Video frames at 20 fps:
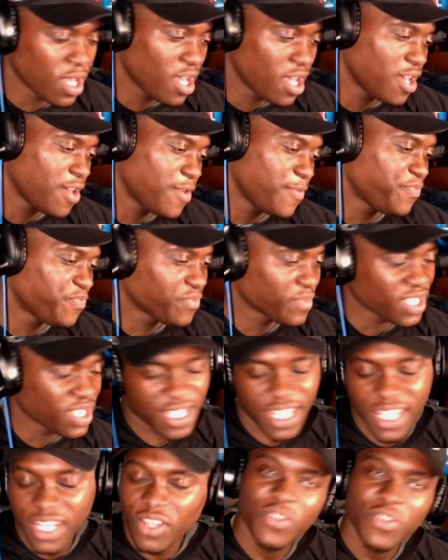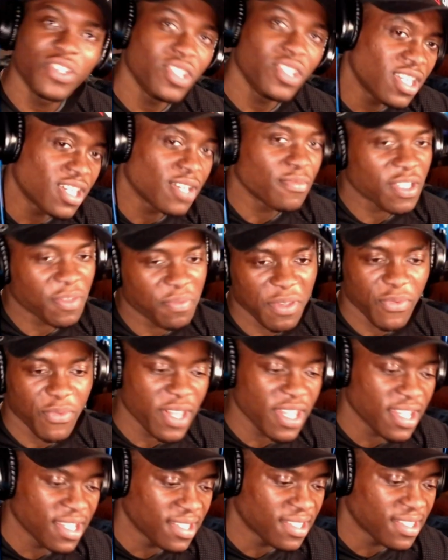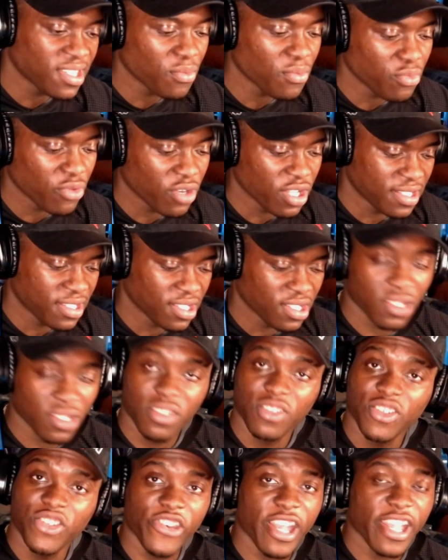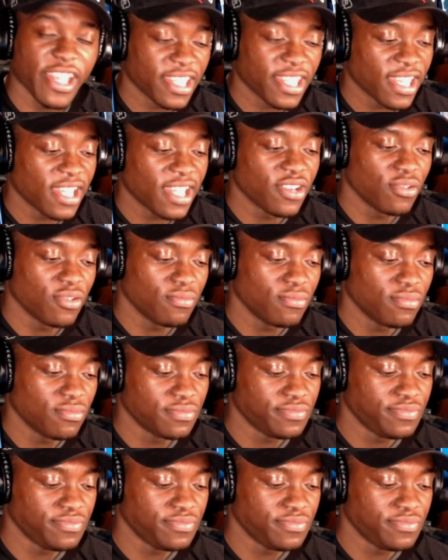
Um, they know Chika must be waiting somewhere to try and get them.